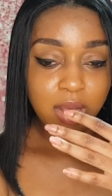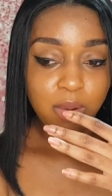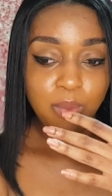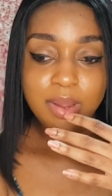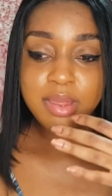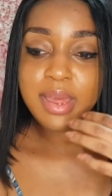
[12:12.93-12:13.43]

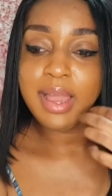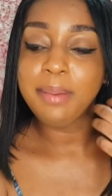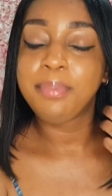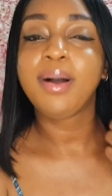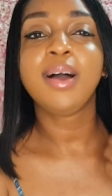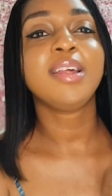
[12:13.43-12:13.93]
once I
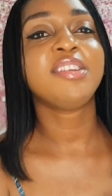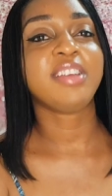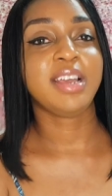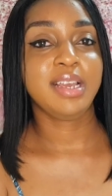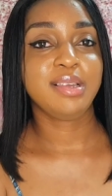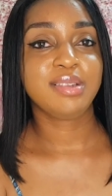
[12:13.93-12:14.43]

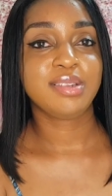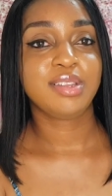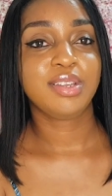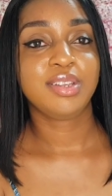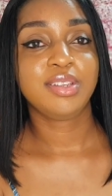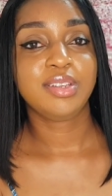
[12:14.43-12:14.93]

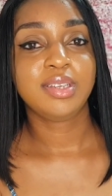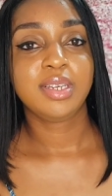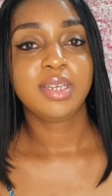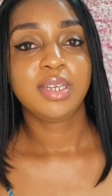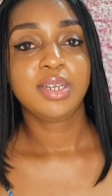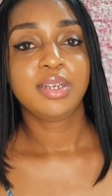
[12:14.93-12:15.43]
apologized
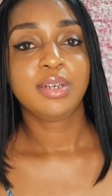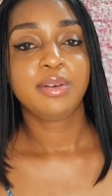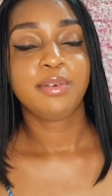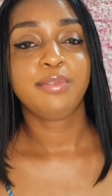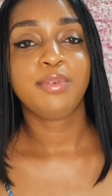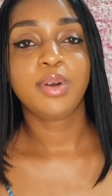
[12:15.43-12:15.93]

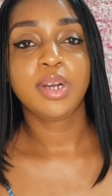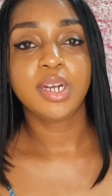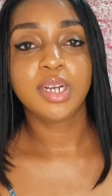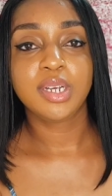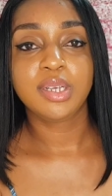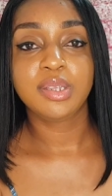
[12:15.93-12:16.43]

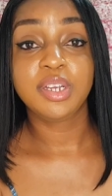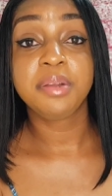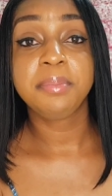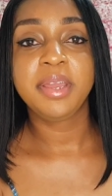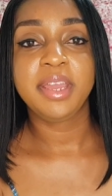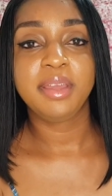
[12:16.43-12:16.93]
for their
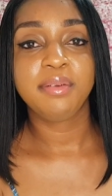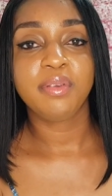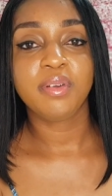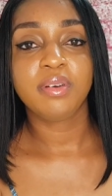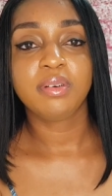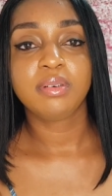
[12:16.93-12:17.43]

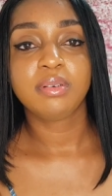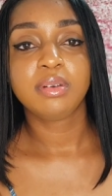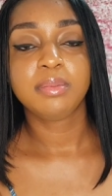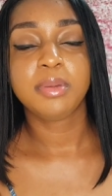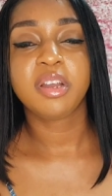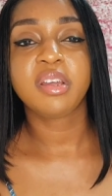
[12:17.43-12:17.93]
behavior
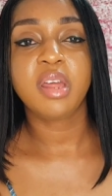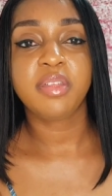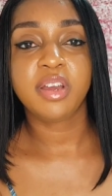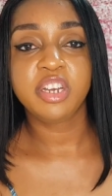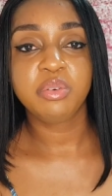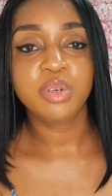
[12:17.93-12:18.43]
because I
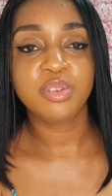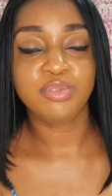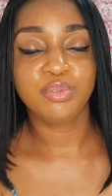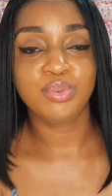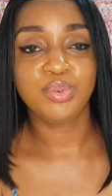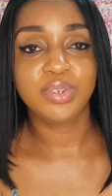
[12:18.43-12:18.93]
thought it was
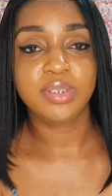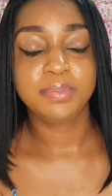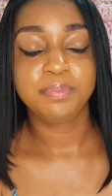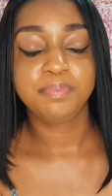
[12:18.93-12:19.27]
rude,